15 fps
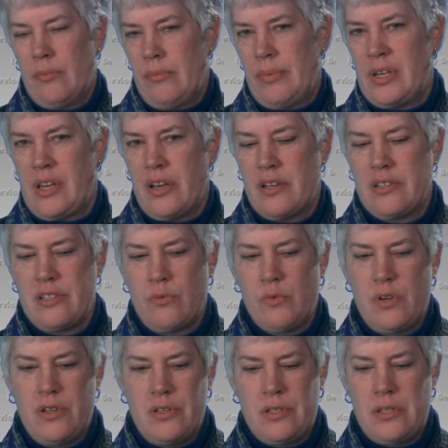because it
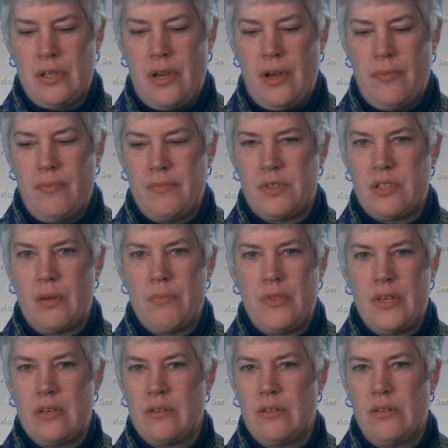was
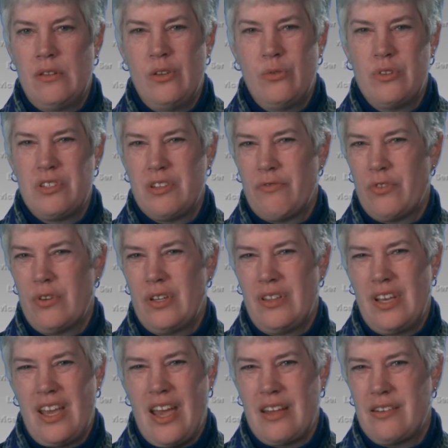something new and different
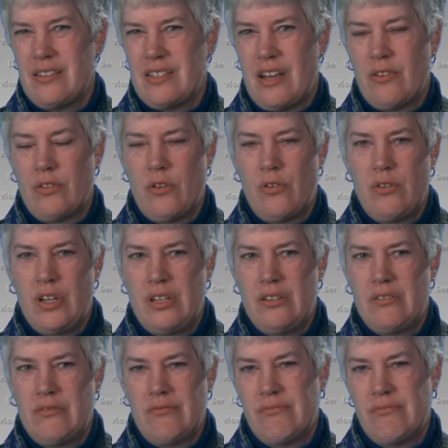and they had to download it